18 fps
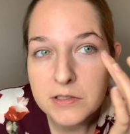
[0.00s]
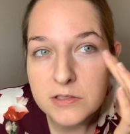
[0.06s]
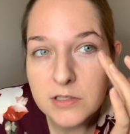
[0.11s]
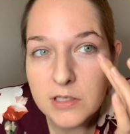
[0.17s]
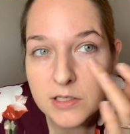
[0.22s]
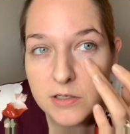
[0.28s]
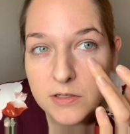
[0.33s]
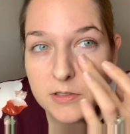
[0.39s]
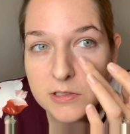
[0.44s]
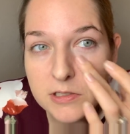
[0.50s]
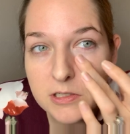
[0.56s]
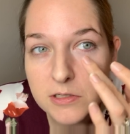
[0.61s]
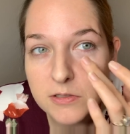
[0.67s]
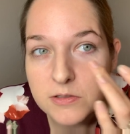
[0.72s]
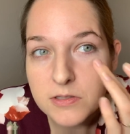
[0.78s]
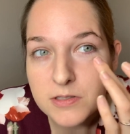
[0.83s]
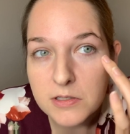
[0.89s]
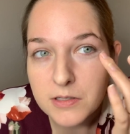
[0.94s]
So you could
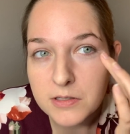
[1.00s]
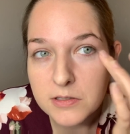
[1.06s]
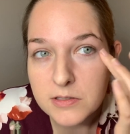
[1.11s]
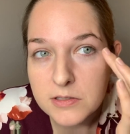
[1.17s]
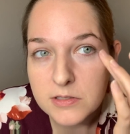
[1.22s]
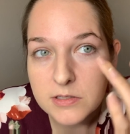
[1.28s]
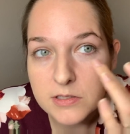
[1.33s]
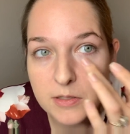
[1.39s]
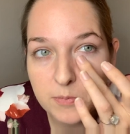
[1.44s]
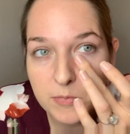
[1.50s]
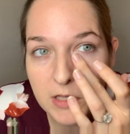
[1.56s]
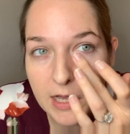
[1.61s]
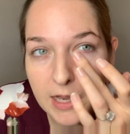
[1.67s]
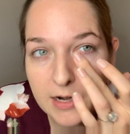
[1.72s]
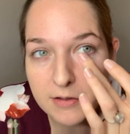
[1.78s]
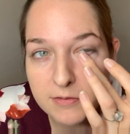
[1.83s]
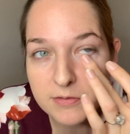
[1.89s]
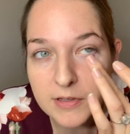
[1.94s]
do some
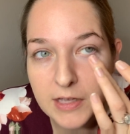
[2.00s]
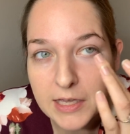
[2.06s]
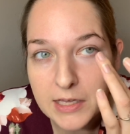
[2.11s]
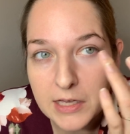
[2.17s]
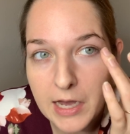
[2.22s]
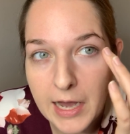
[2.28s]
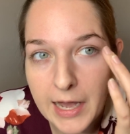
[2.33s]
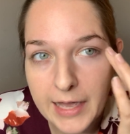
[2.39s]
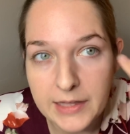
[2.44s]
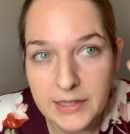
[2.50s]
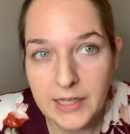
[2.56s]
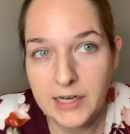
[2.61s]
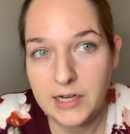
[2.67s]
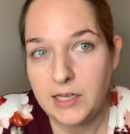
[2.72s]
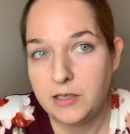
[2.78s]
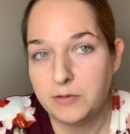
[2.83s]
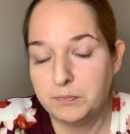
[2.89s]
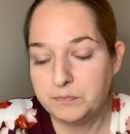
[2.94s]
kind of like
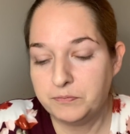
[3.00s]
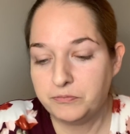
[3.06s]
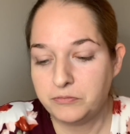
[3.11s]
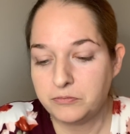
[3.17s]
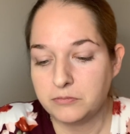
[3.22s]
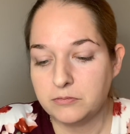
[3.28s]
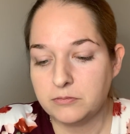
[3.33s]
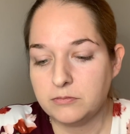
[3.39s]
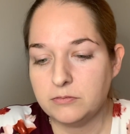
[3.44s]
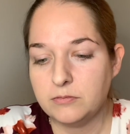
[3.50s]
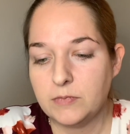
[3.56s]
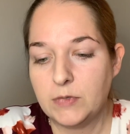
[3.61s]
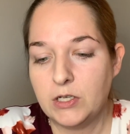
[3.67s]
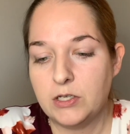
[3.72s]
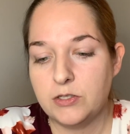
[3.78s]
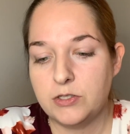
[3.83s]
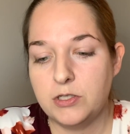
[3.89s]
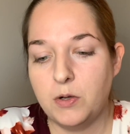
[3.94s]
highlighting.
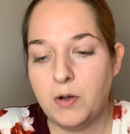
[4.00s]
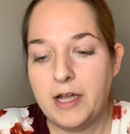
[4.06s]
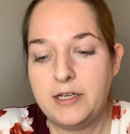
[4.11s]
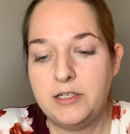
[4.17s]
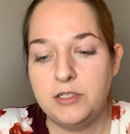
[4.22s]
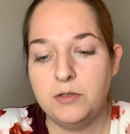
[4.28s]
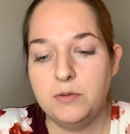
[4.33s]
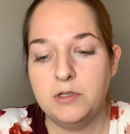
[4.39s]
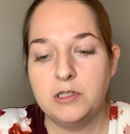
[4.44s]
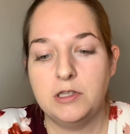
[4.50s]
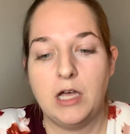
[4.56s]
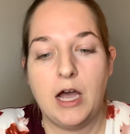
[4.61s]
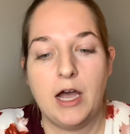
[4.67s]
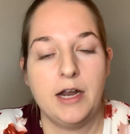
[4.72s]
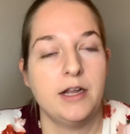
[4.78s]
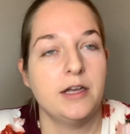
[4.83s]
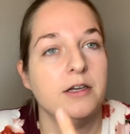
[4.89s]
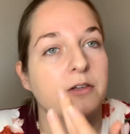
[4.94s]
So I do a
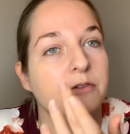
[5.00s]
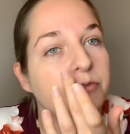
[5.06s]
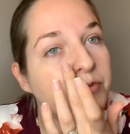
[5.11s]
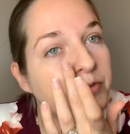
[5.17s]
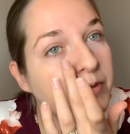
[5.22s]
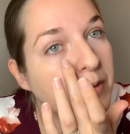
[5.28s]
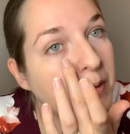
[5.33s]
lot of,